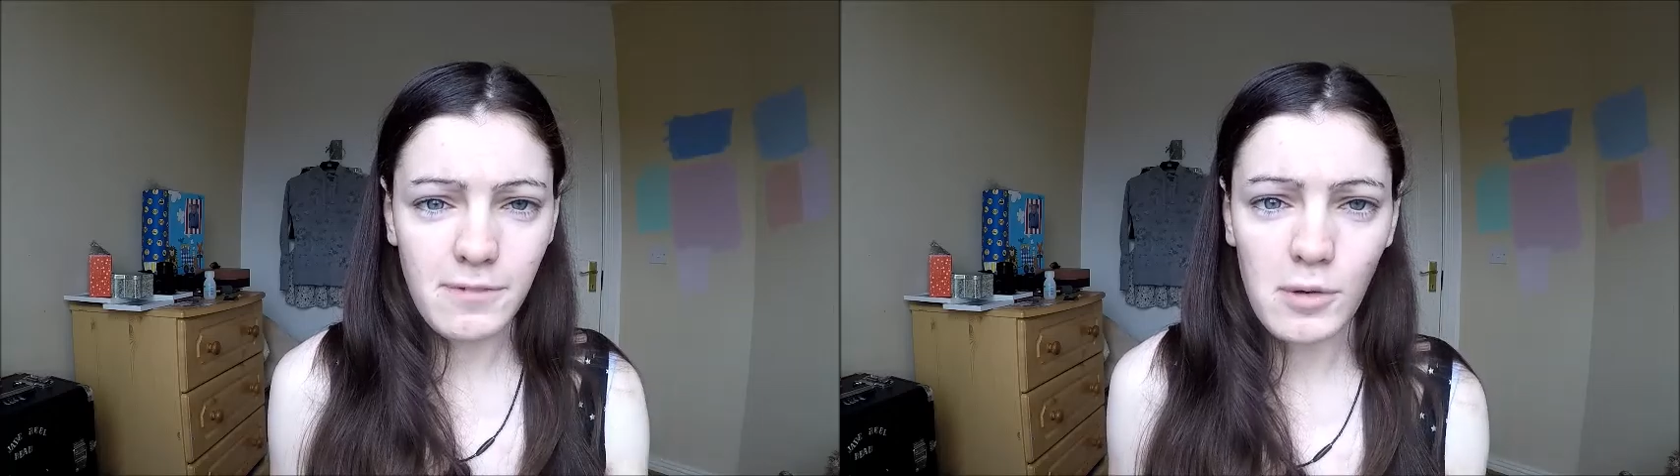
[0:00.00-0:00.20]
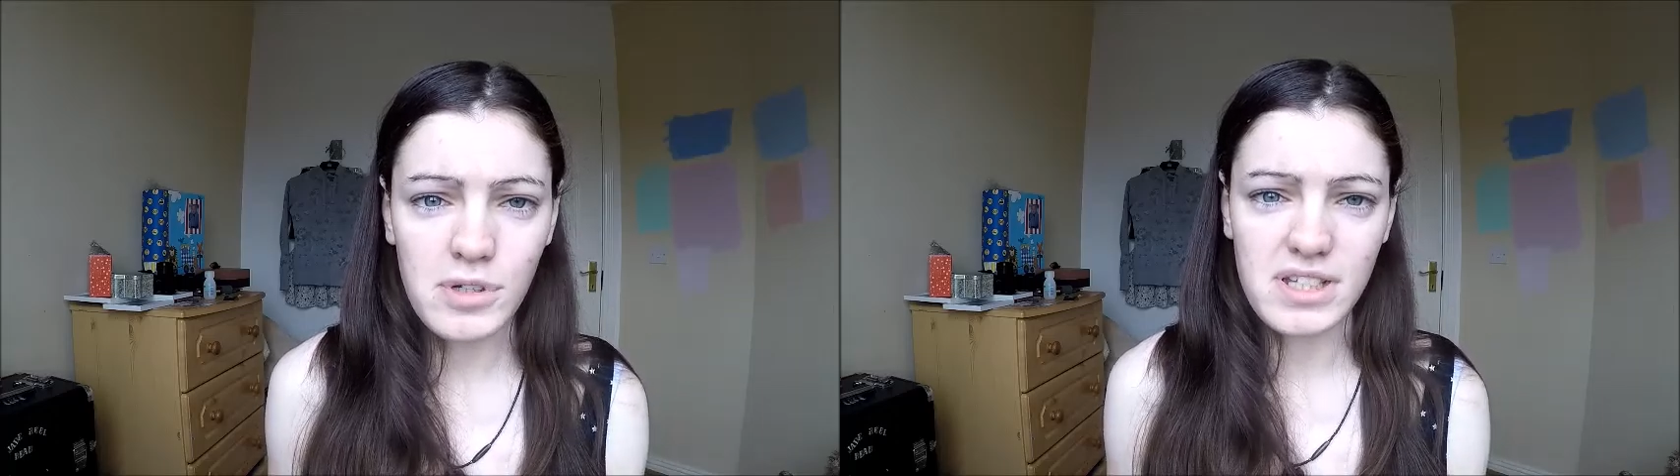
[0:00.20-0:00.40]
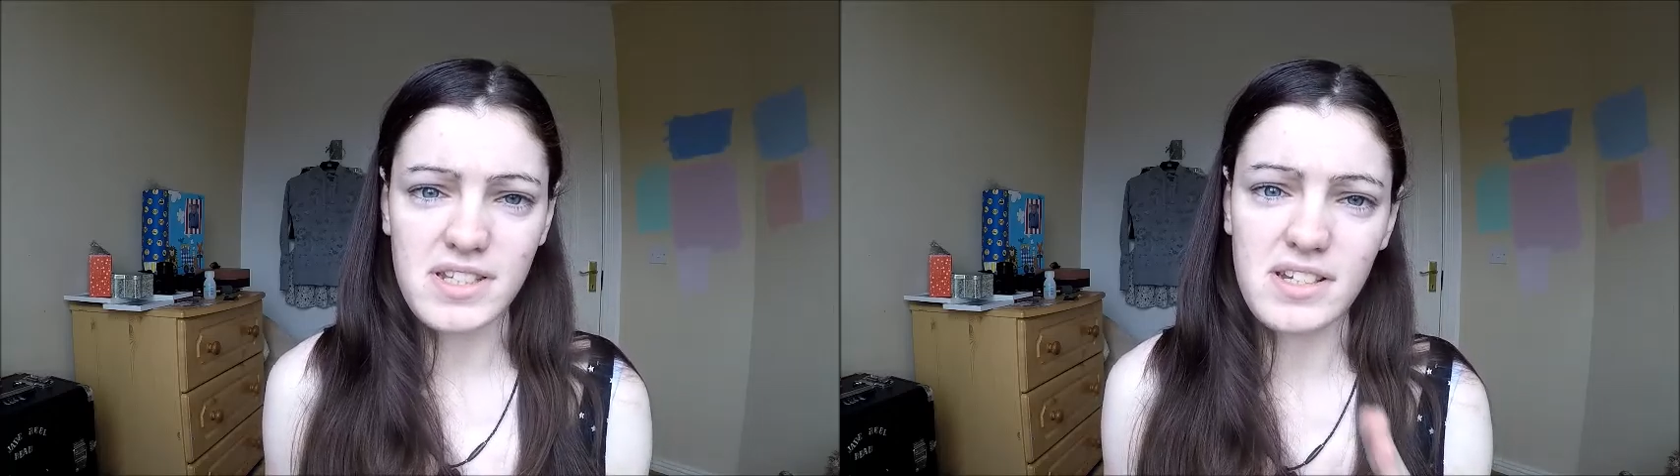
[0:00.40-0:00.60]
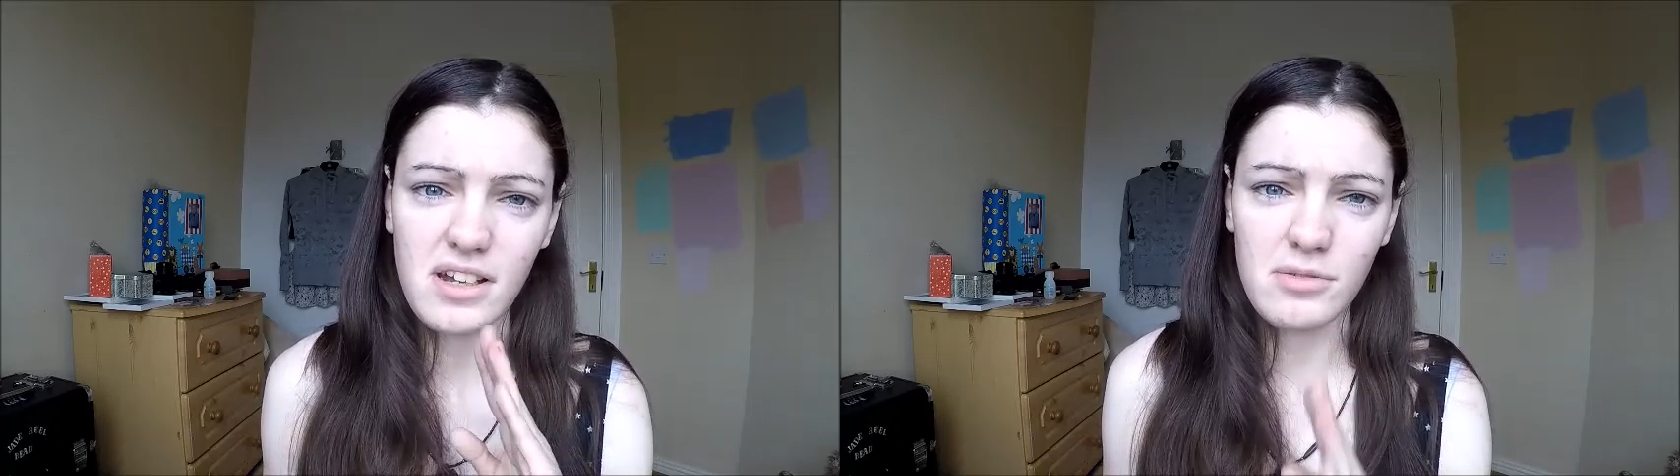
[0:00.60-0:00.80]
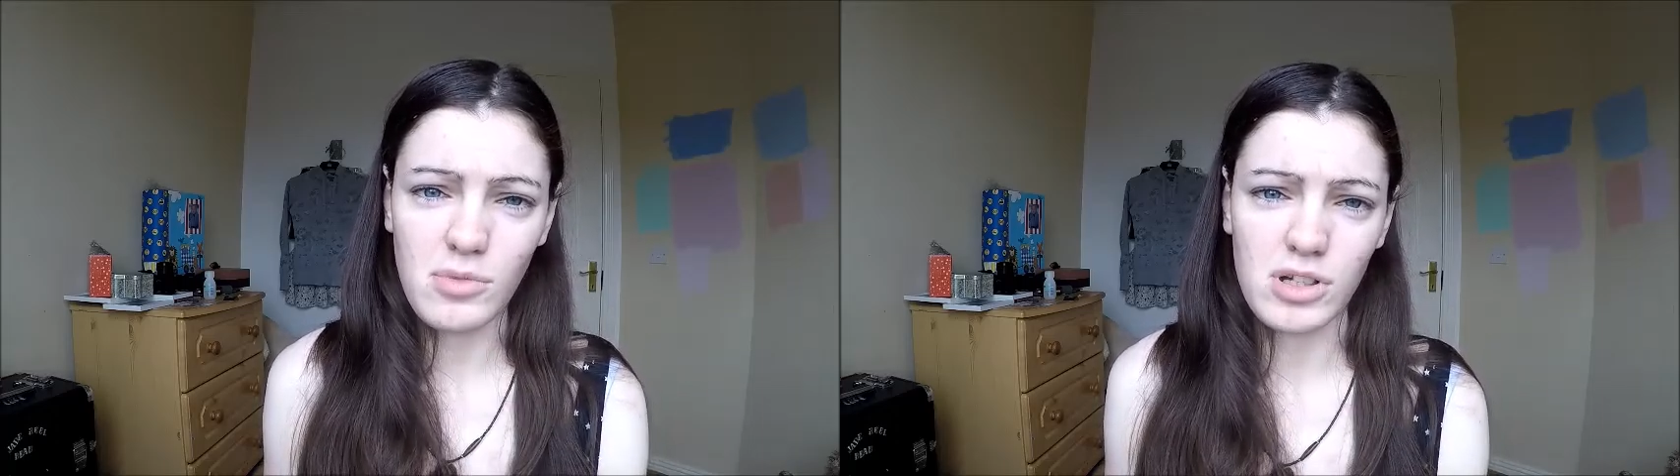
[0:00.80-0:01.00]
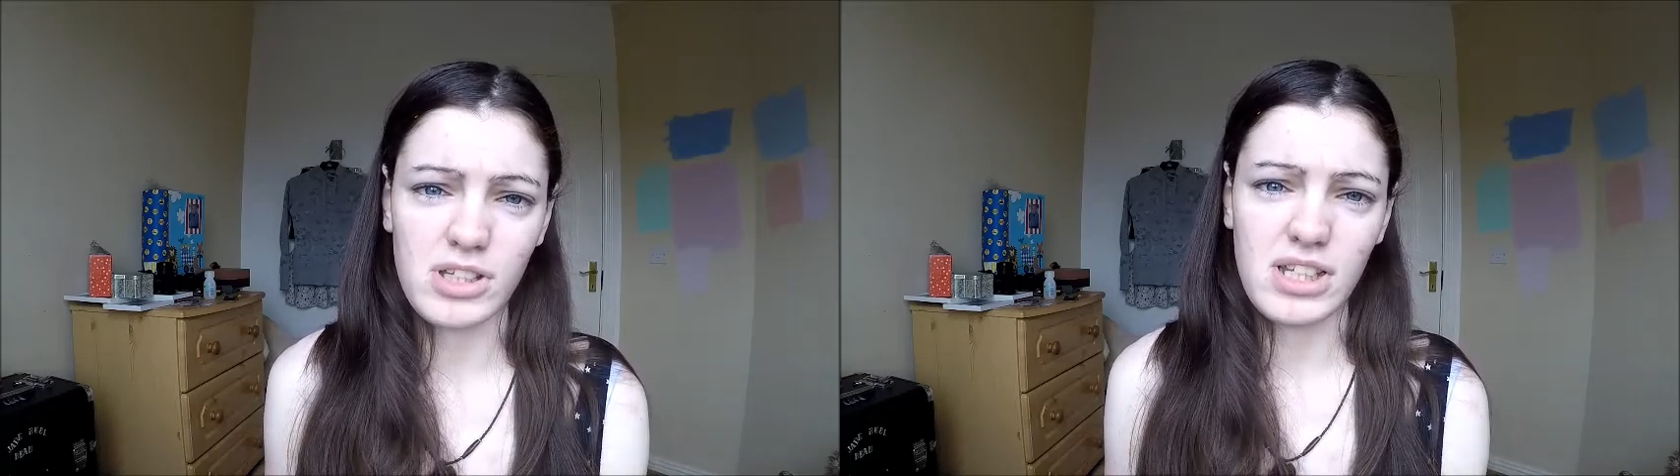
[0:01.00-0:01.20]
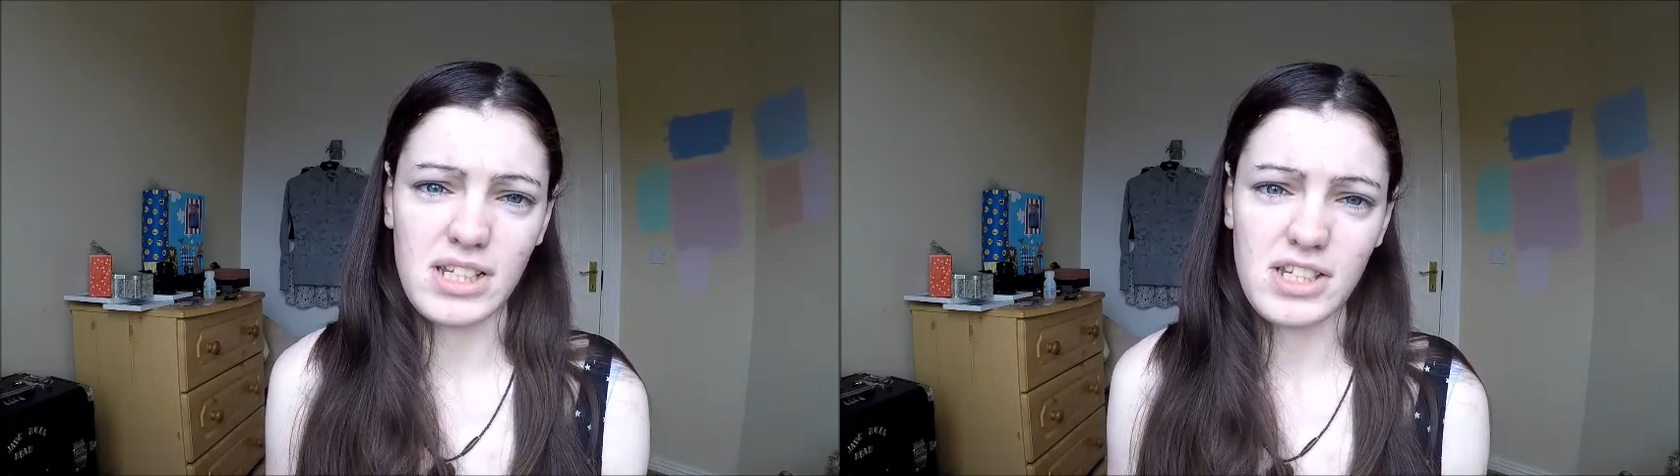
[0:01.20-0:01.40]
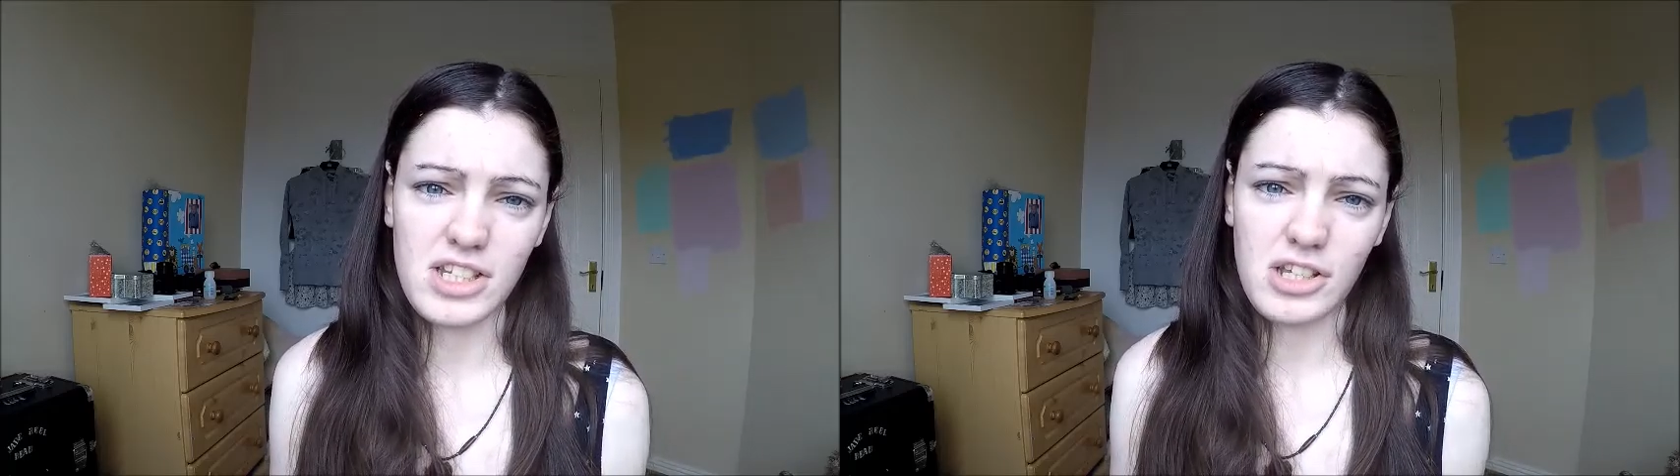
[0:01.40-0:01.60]
focused on what you
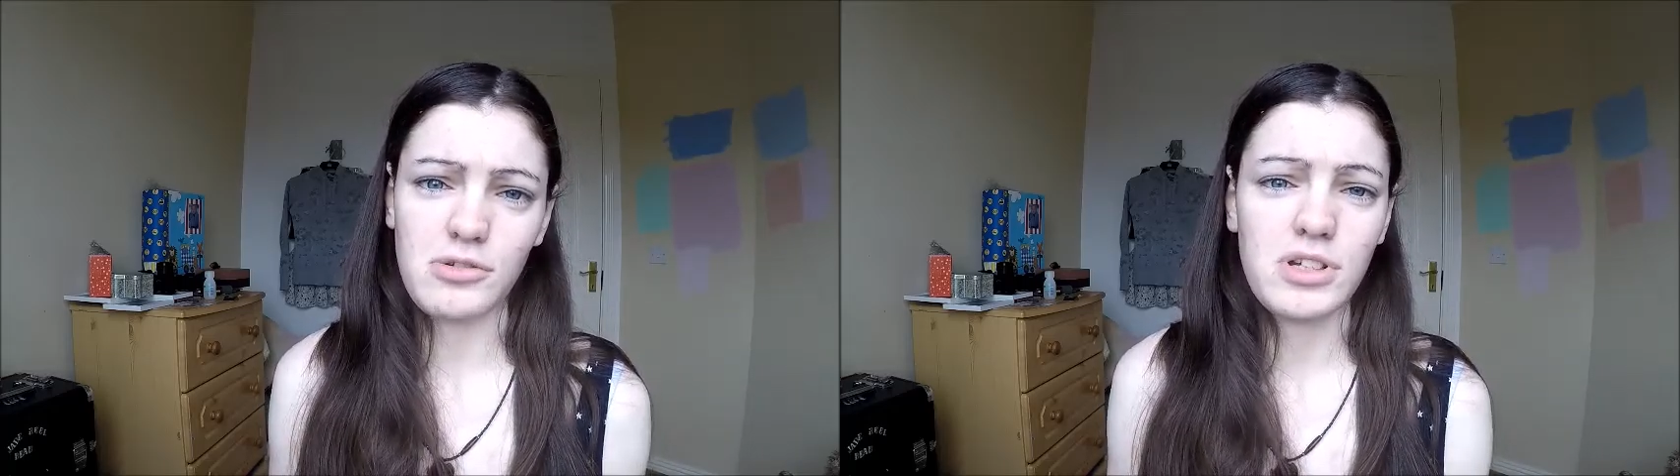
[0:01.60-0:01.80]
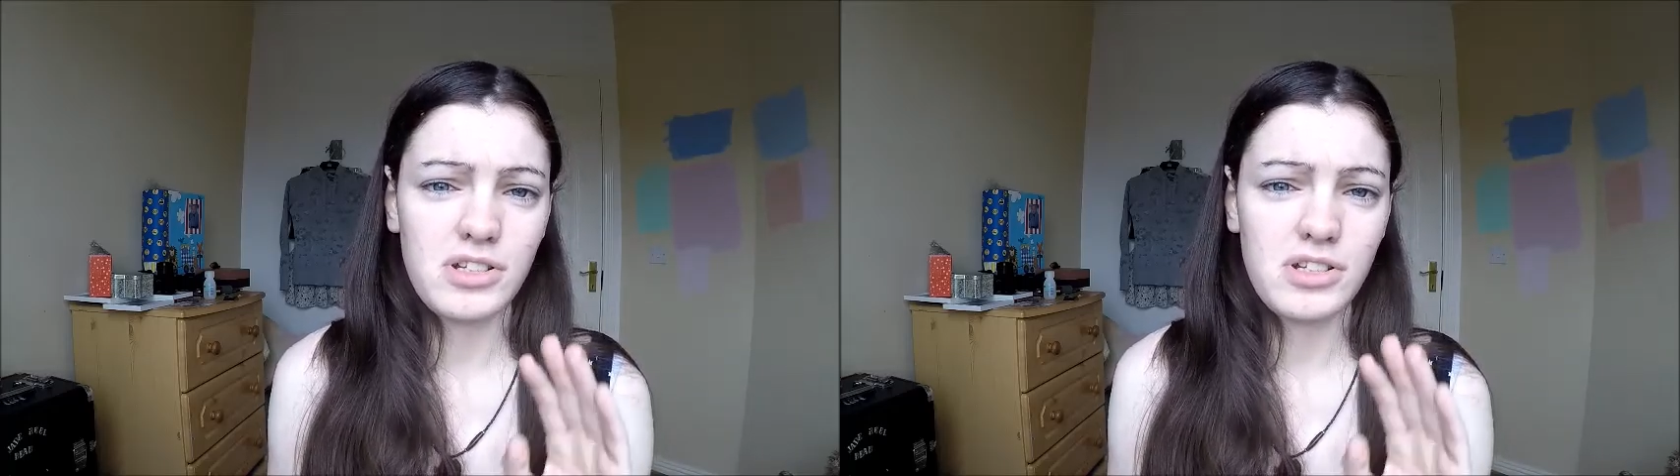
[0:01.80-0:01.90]
need to do